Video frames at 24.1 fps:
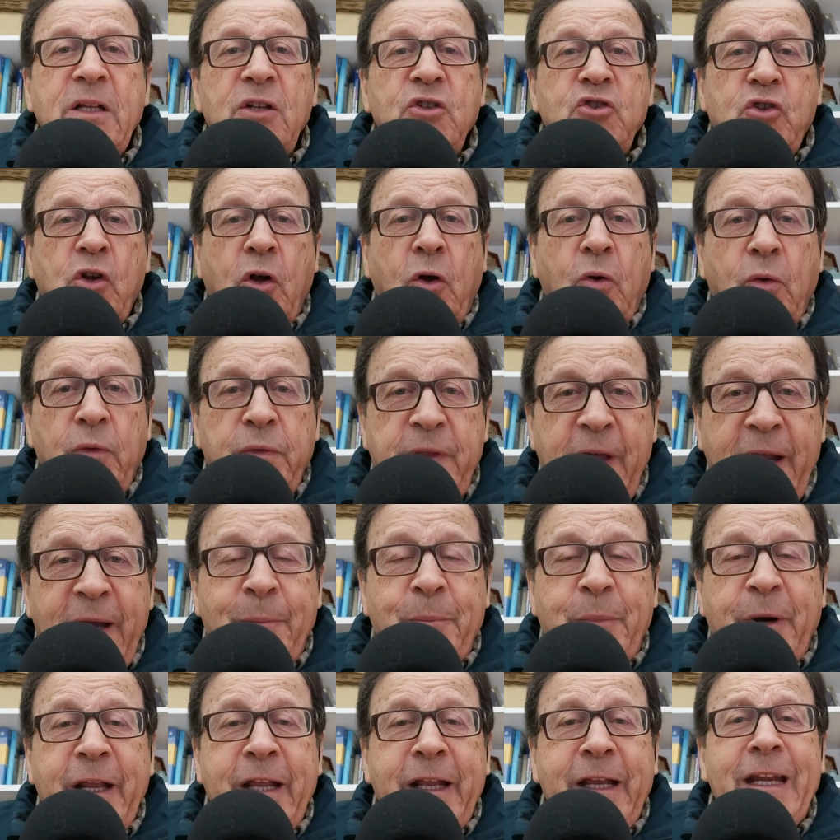So they
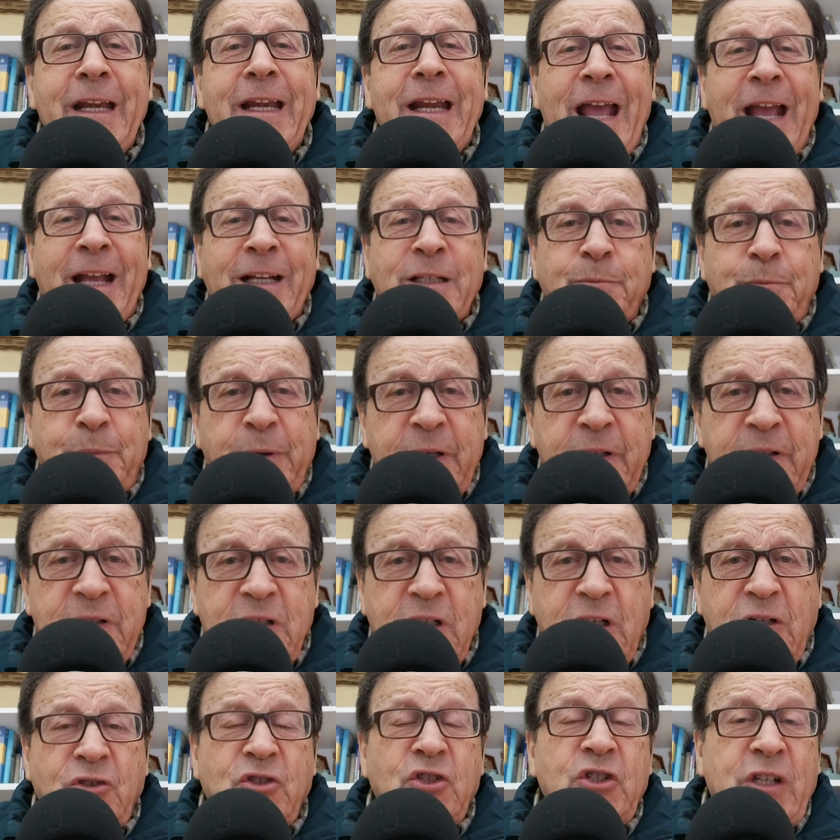bring in experts,
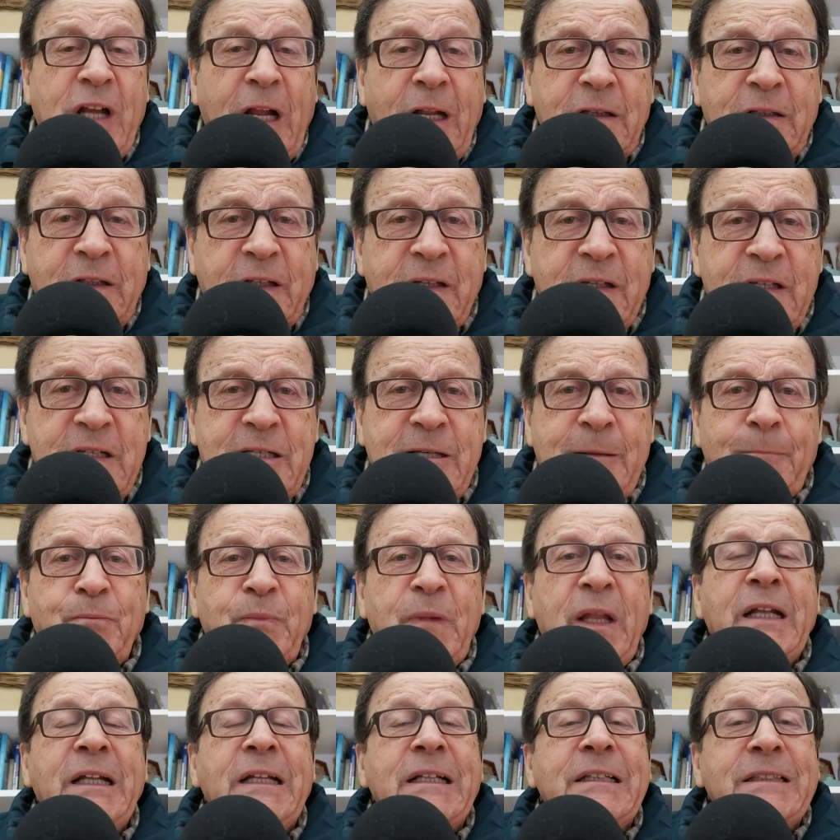consultants,
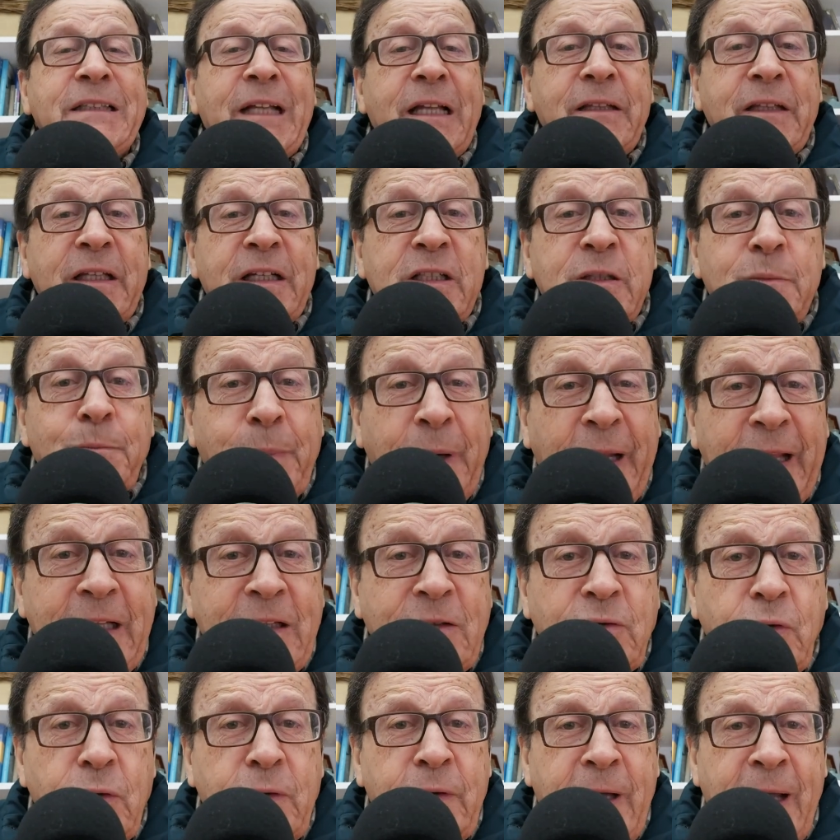that
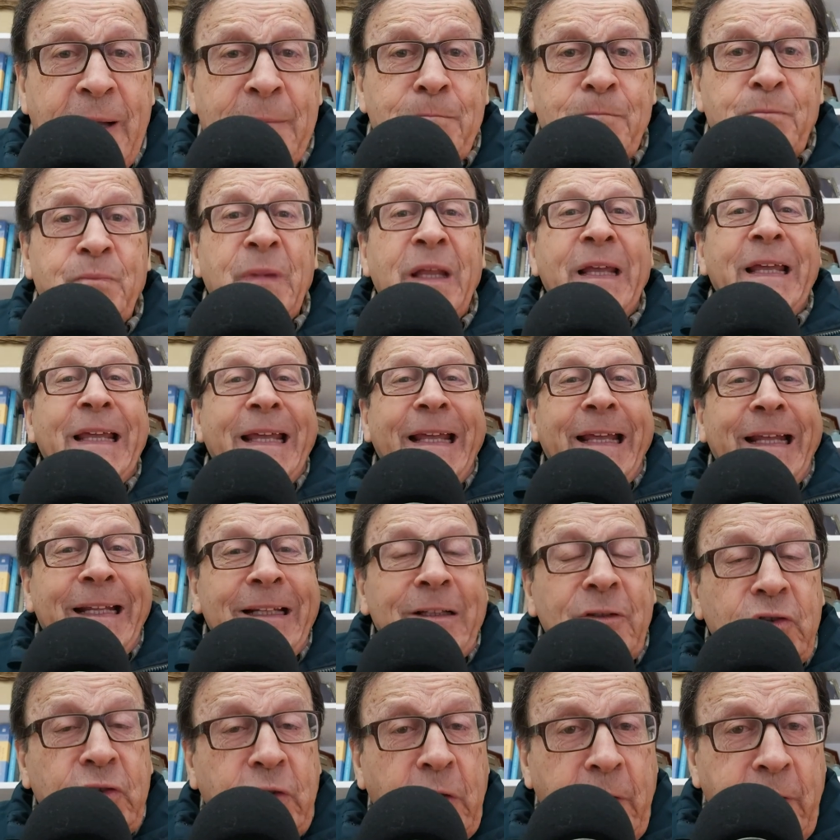explain to them
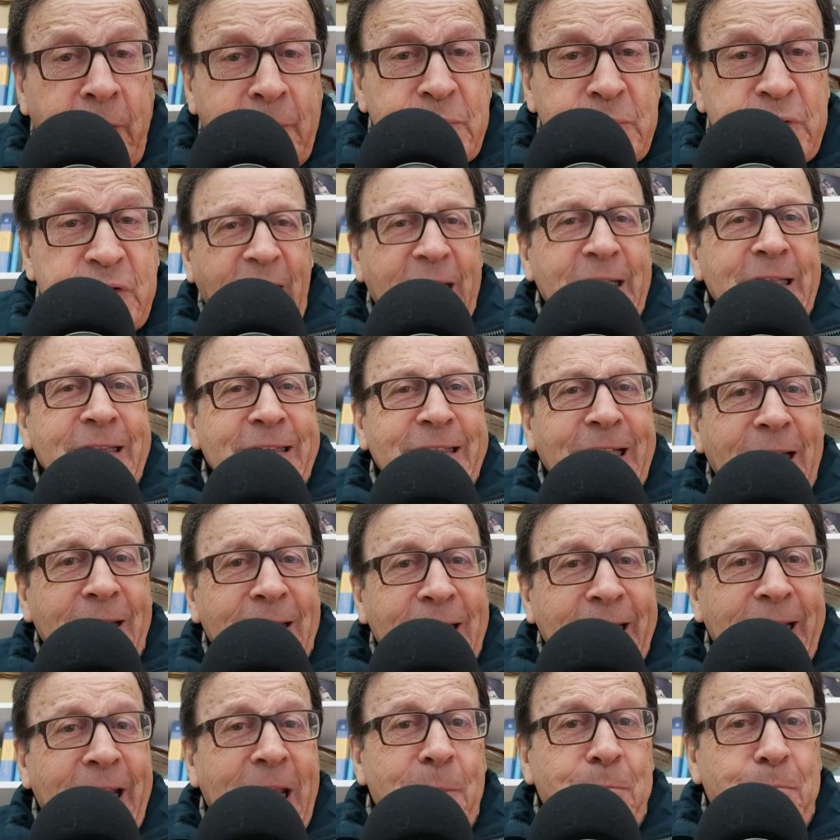in terms that
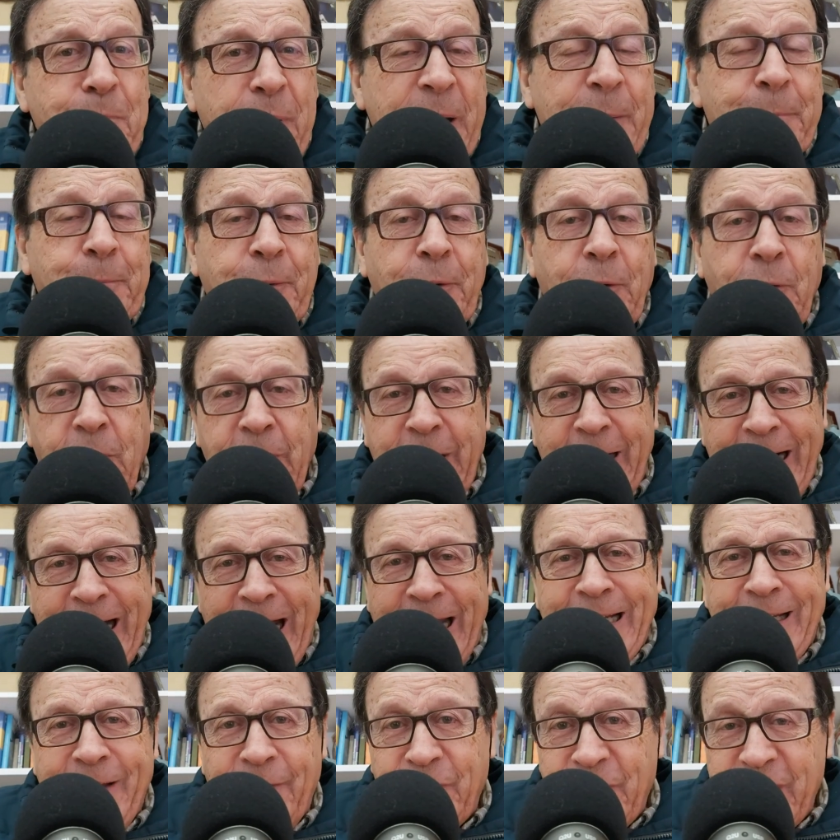lay people
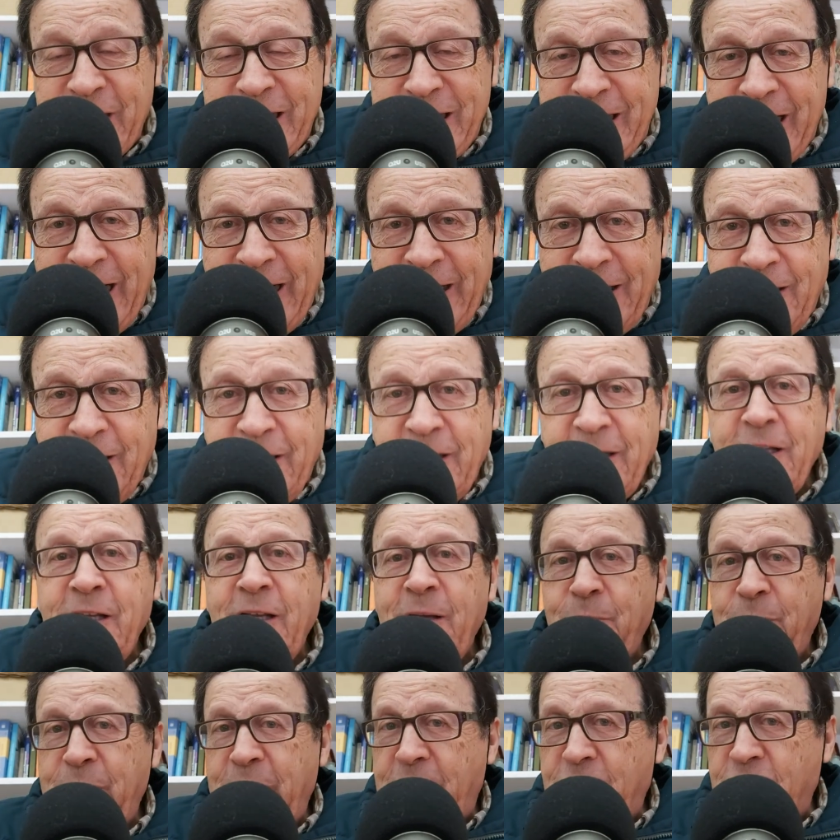can understand,
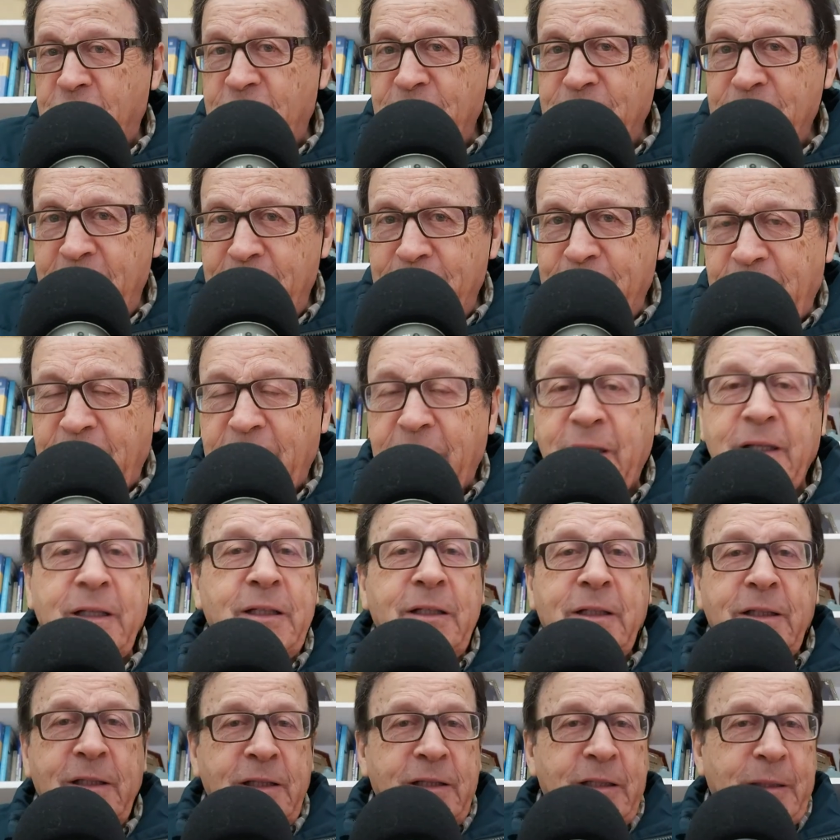because remember,
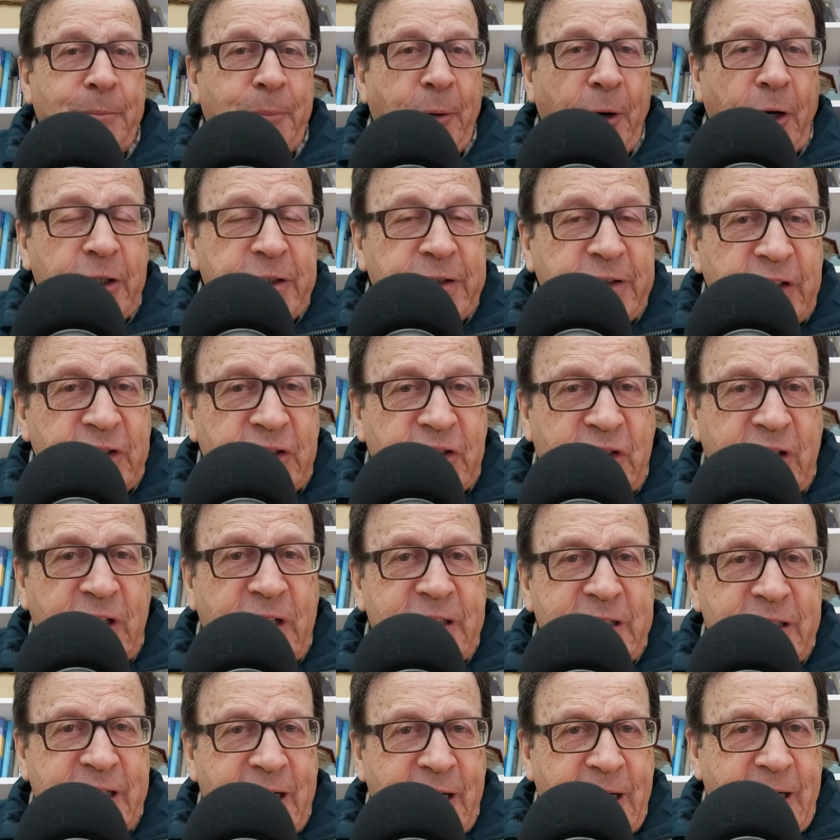the
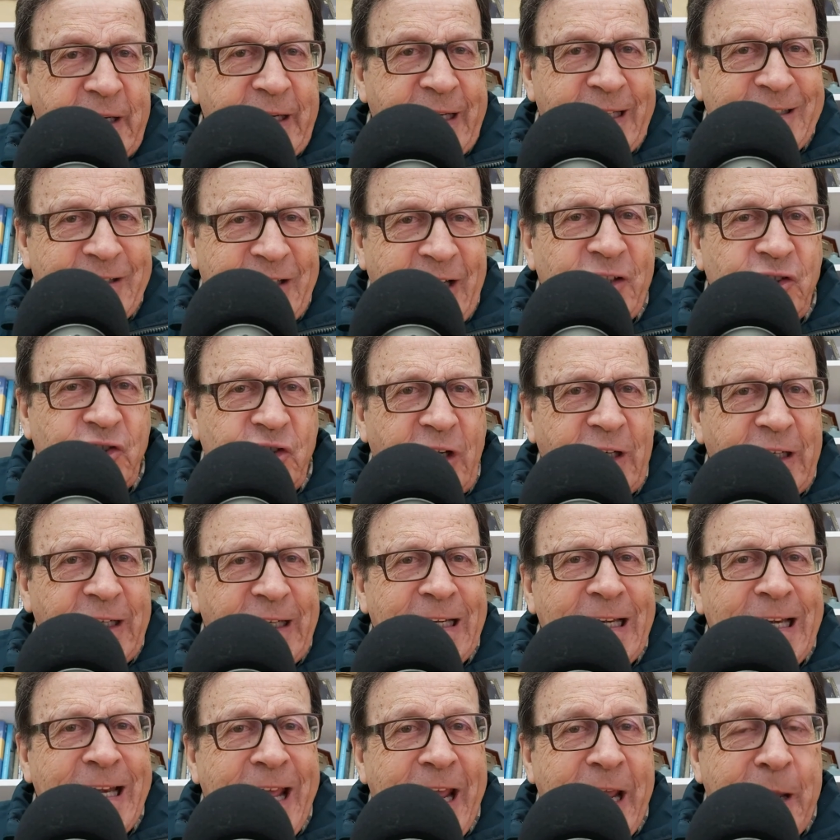politicians are
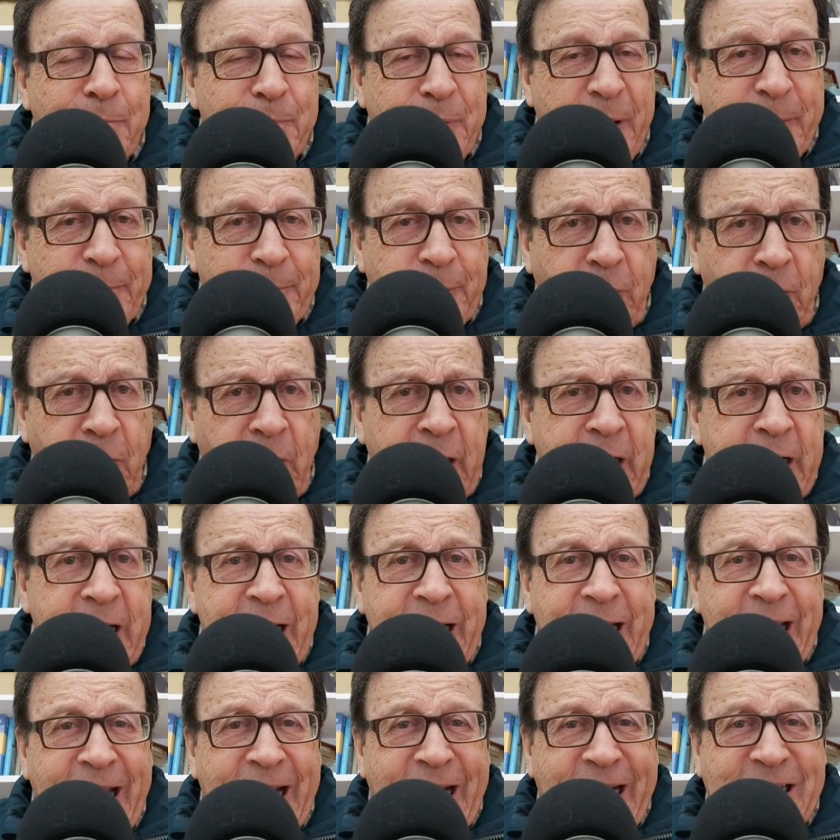essentially lay people,
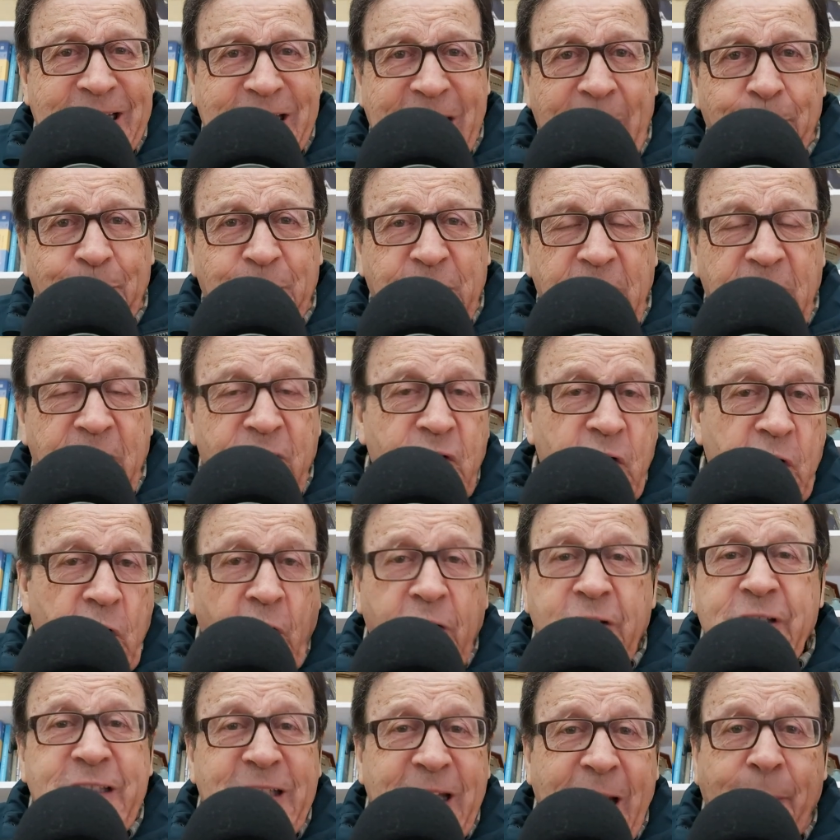except in the
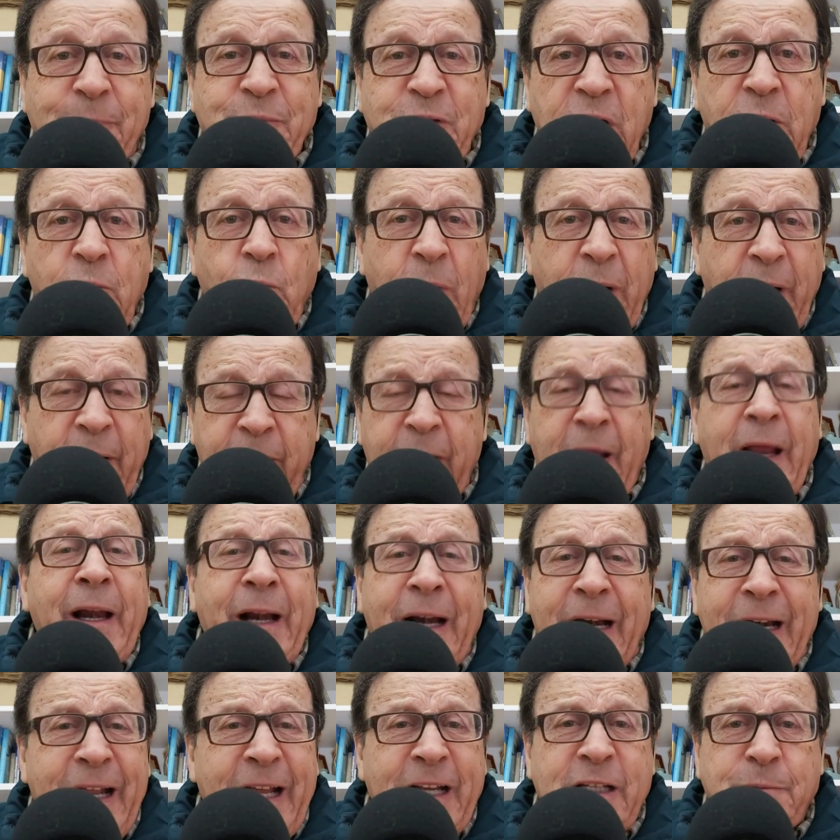odd subject where they
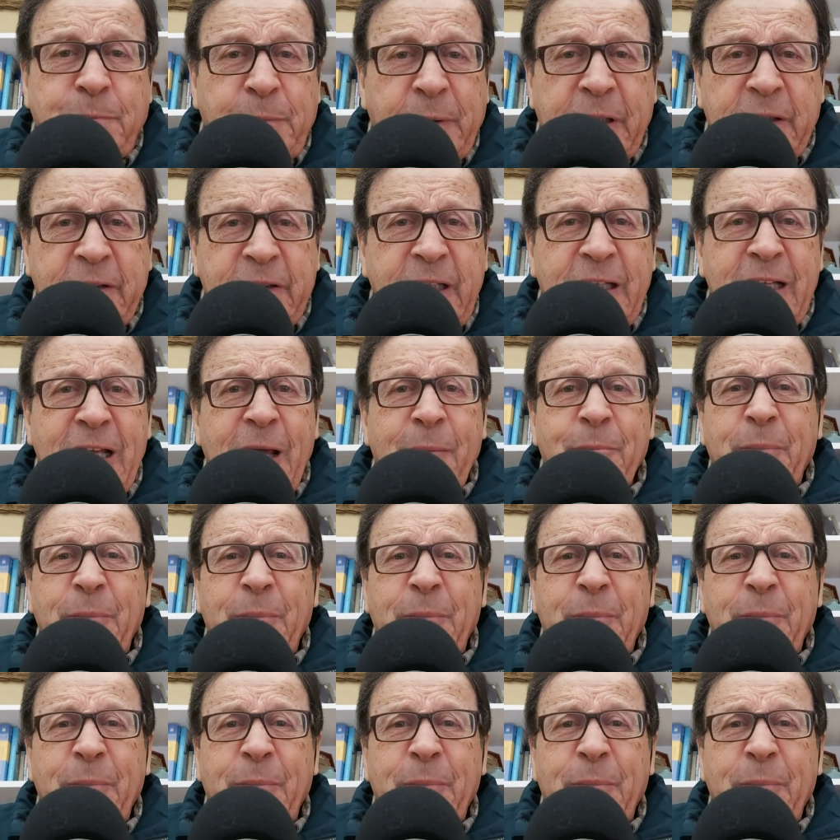are an expert.